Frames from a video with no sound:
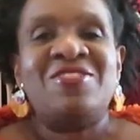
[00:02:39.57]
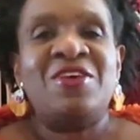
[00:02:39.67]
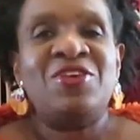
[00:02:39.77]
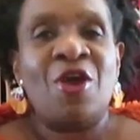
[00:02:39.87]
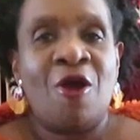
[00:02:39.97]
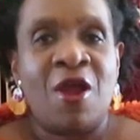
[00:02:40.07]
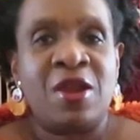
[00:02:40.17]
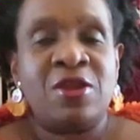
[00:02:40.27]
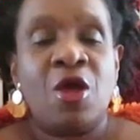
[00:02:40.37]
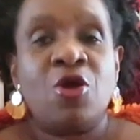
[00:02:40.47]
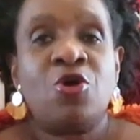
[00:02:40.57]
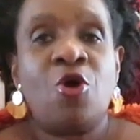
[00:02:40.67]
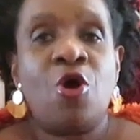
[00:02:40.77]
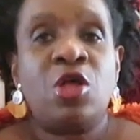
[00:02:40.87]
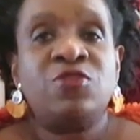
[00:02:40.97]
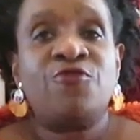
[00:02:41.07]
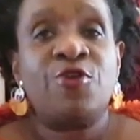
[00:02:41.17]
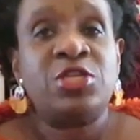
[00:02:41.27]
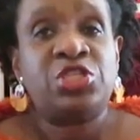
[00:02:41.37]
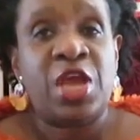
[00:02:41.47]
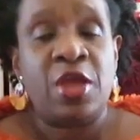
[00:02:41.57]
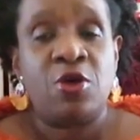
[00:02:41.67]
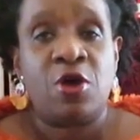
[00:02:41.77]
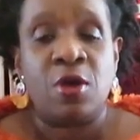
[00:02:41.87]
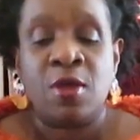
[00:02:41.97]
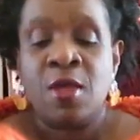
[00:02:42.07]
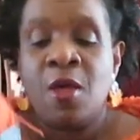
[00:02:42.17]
the yarn calls for a J-hook,